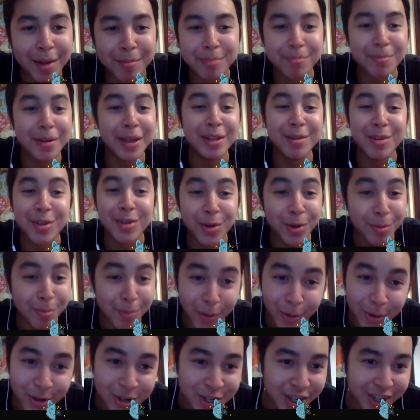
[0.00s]
It made you
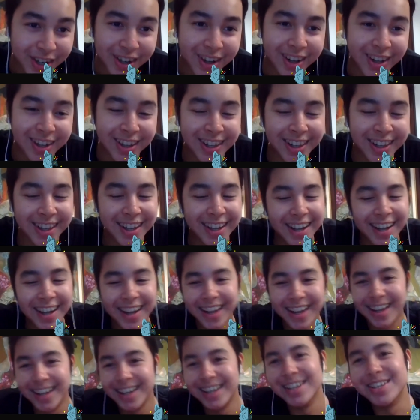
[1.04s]
emotional.
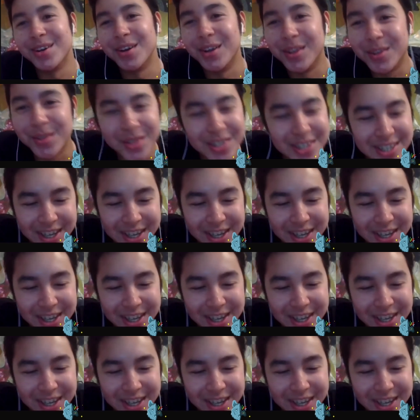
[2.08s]
So it was